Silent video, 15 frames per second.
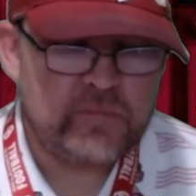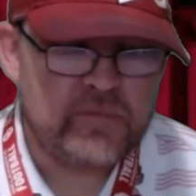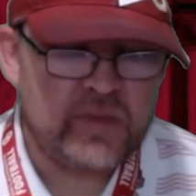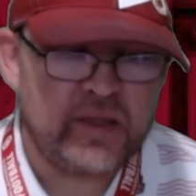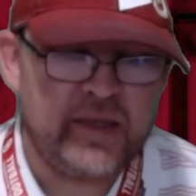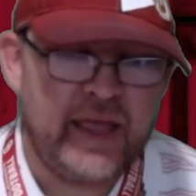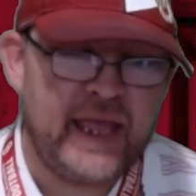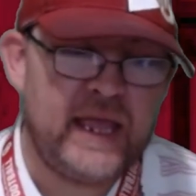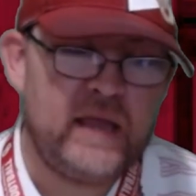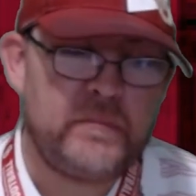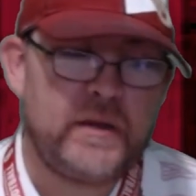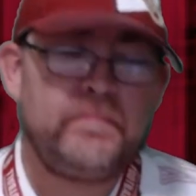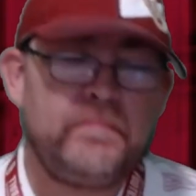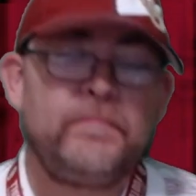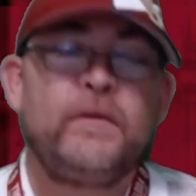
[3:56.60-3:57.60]
game.
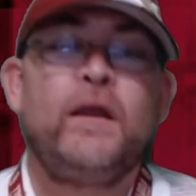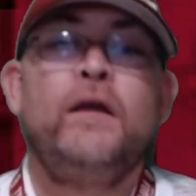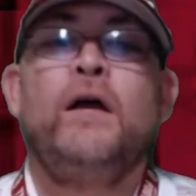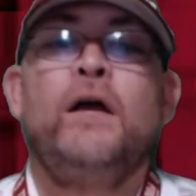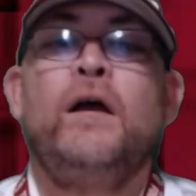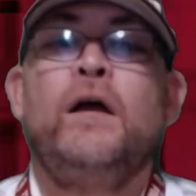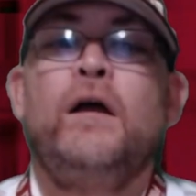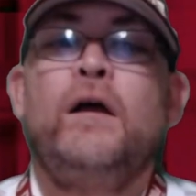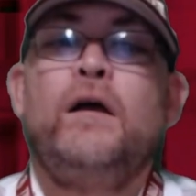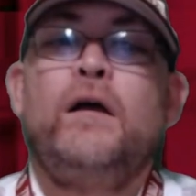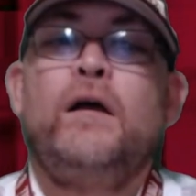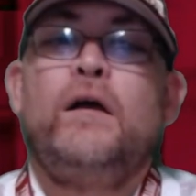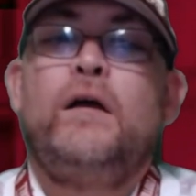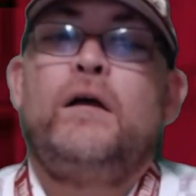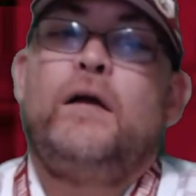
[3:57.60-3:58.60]

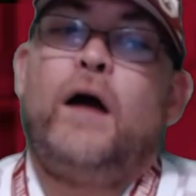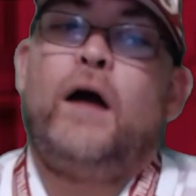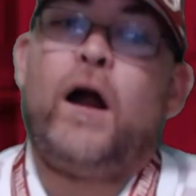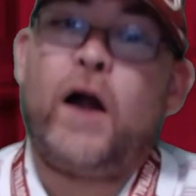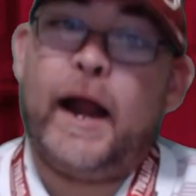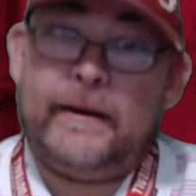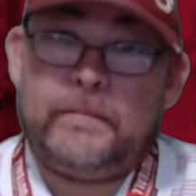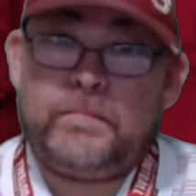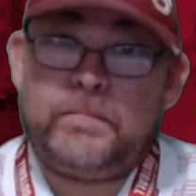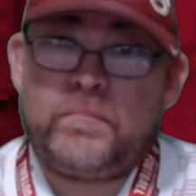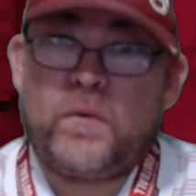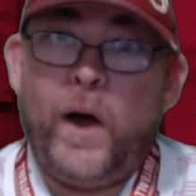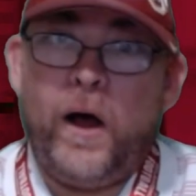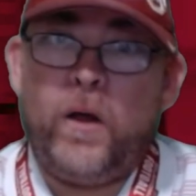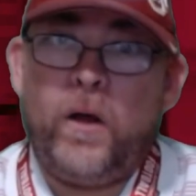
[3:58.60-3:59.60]
All right,
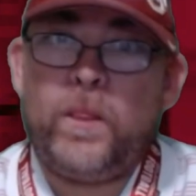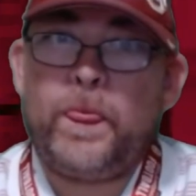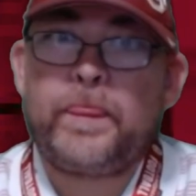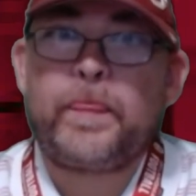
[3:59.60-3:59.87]
well,